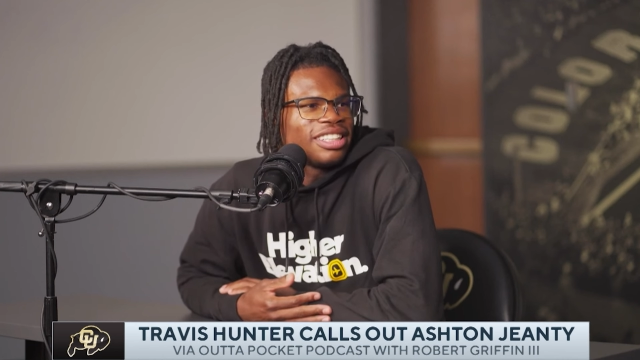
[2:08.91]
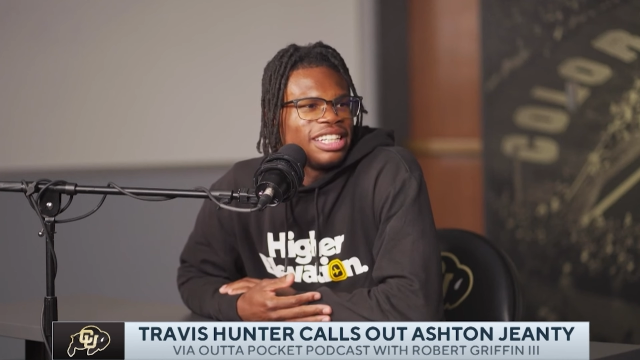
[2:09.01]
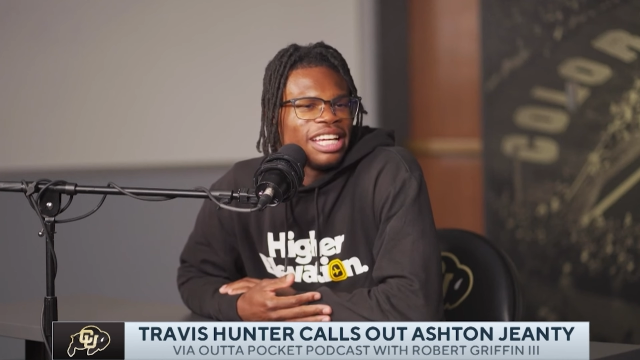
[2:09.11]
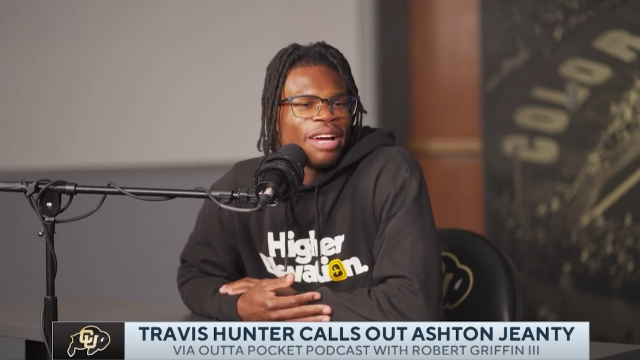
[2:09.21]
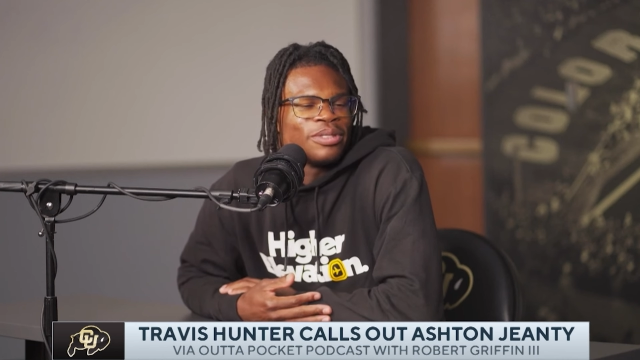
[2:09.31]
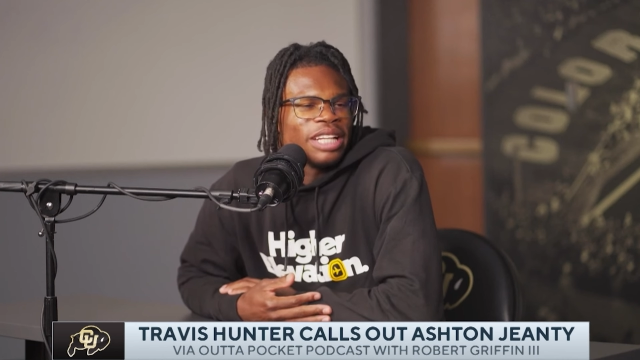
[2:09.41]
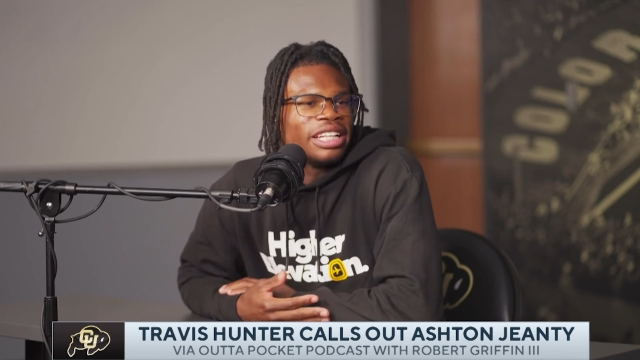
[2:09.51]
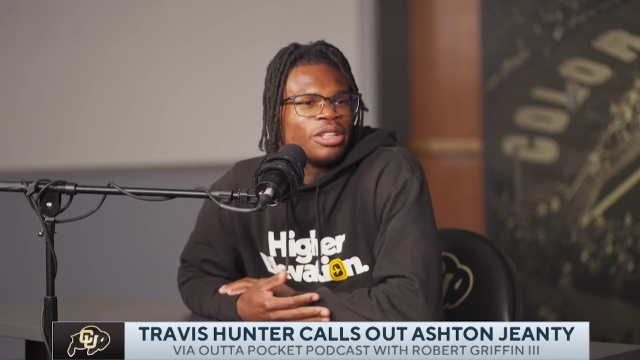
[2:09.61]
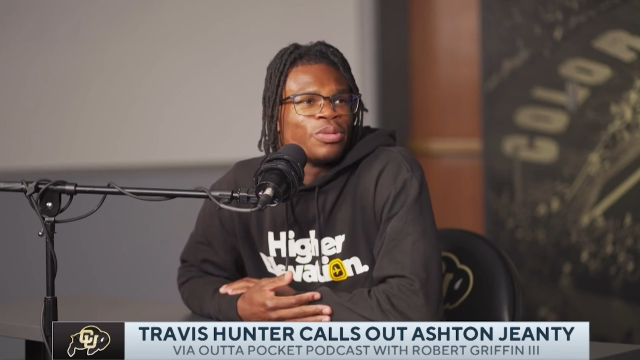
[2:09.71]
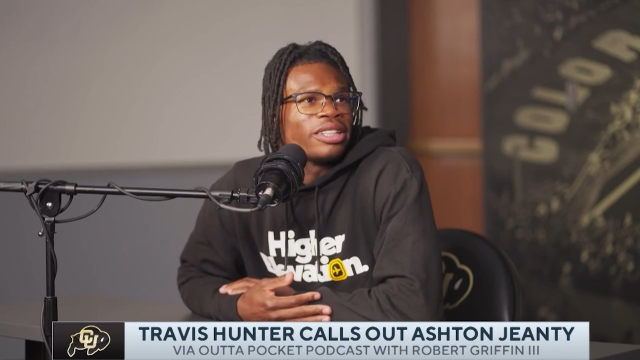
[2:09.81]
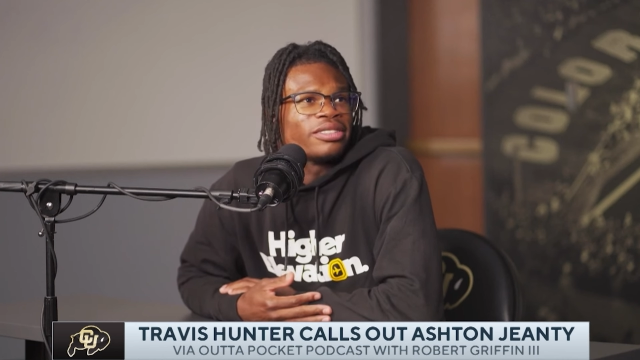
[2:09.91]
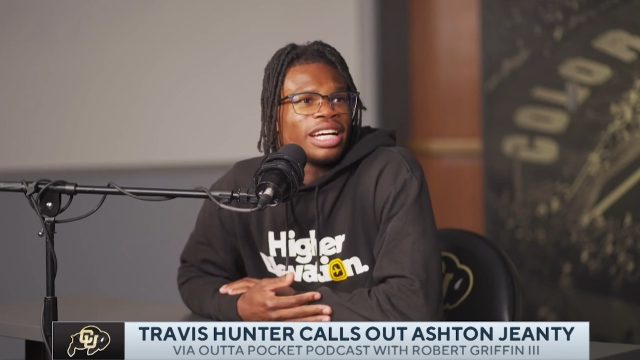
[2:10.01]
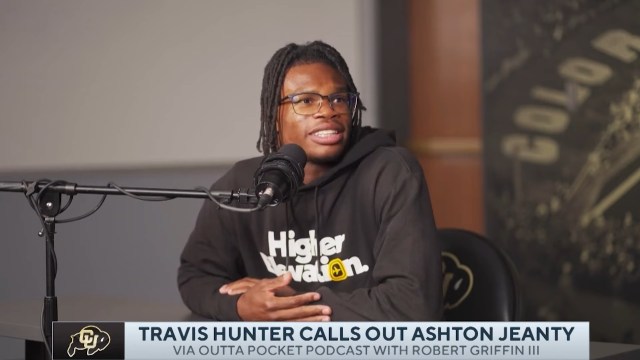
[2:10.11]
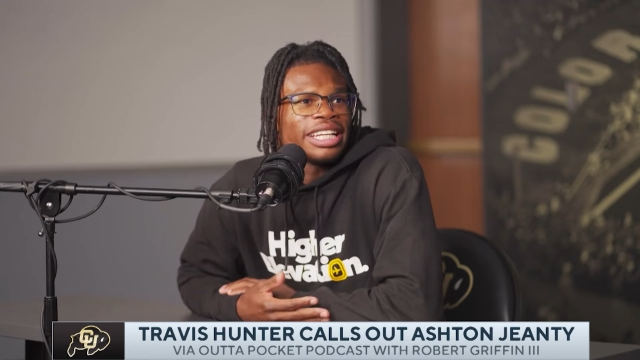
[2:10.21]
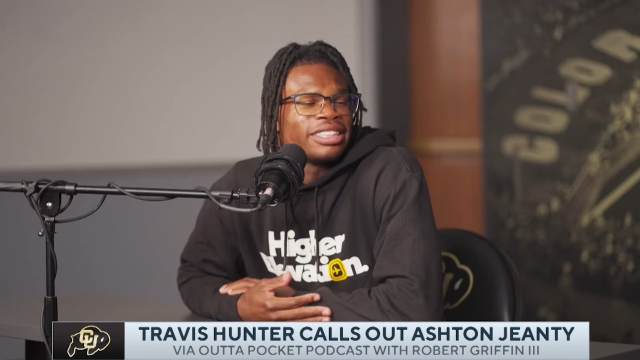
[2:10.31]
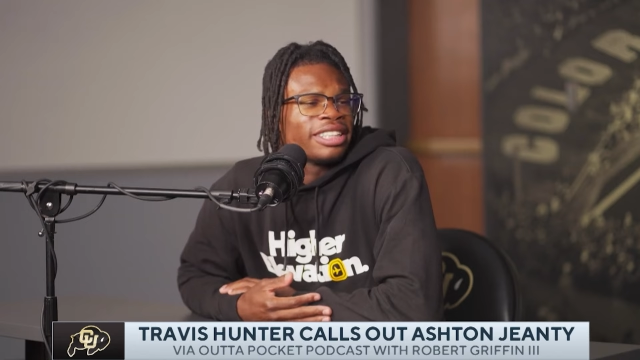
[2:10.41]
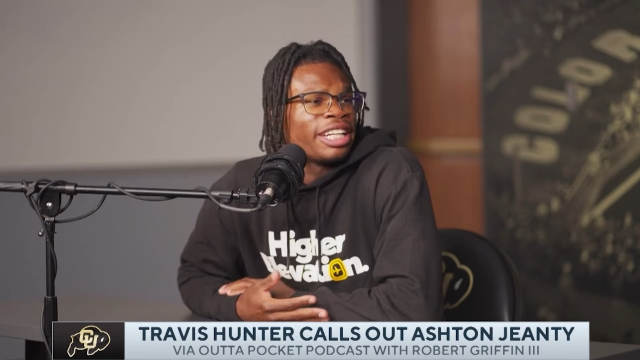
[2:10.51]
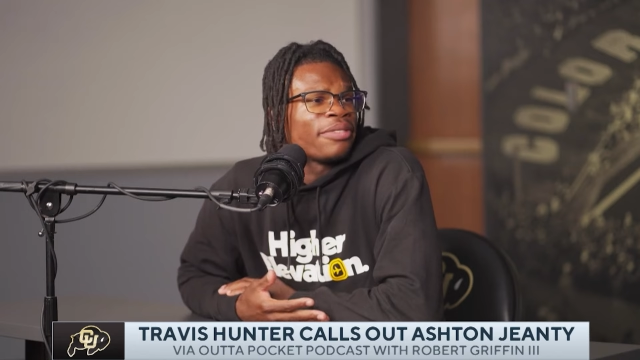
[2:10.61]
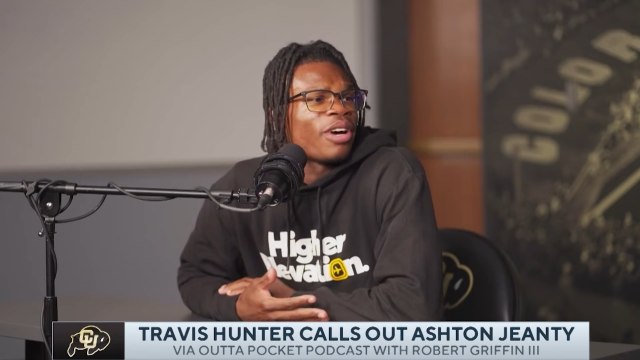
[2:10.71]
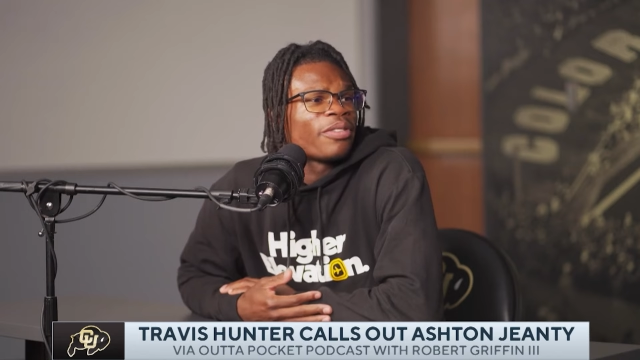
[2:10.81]
he have ninety, what, I think
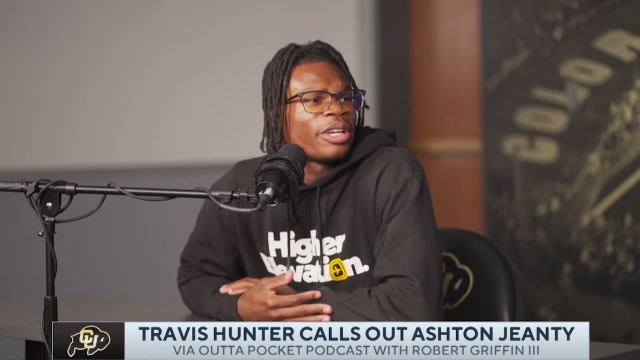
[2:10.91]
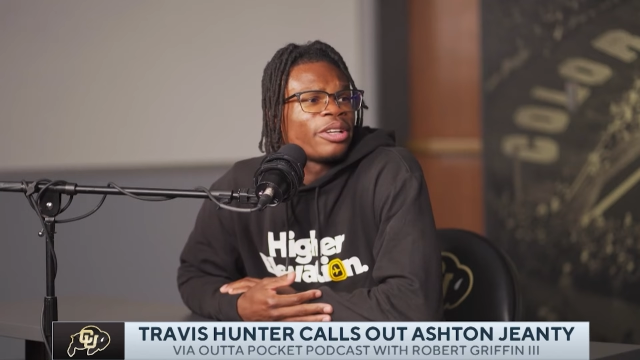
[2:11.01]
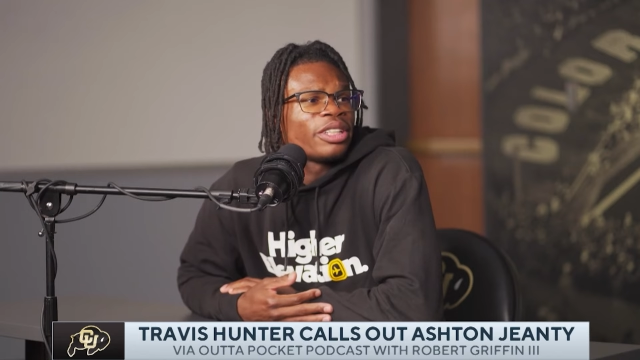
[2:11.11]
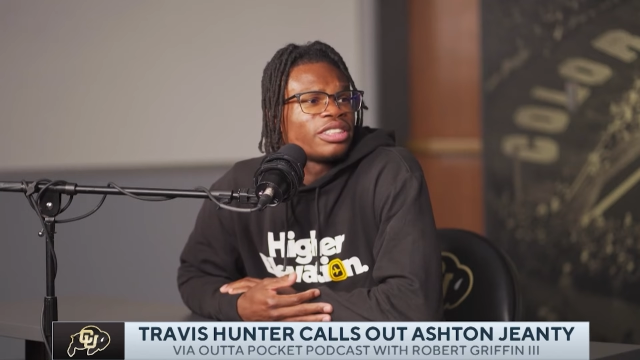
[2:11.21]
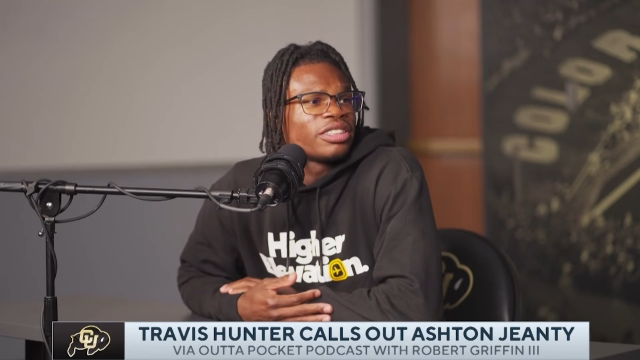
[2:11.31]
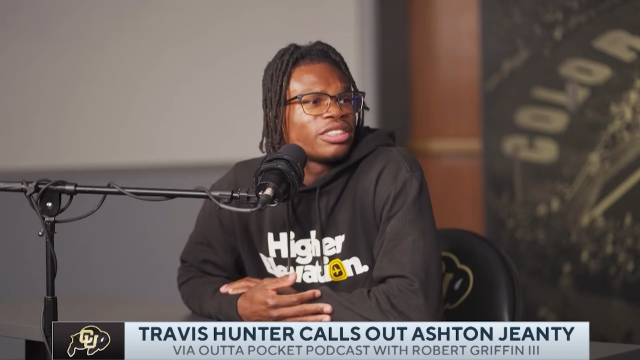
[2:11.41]
ninety-five carries?